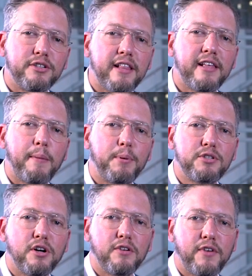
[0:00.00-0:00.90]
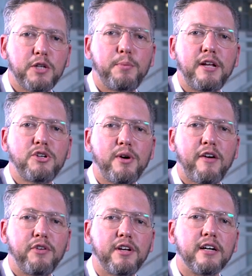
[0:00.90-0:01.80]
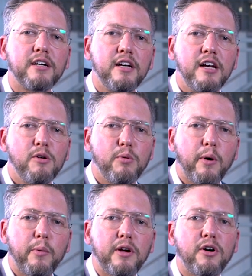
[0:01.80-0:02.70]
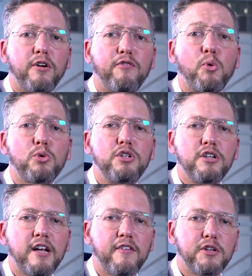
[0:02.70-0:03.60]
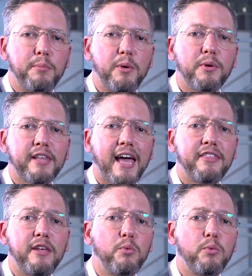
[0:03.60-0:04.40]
another episode of Exponential Africa, where we are fortunate enough to be with Cathie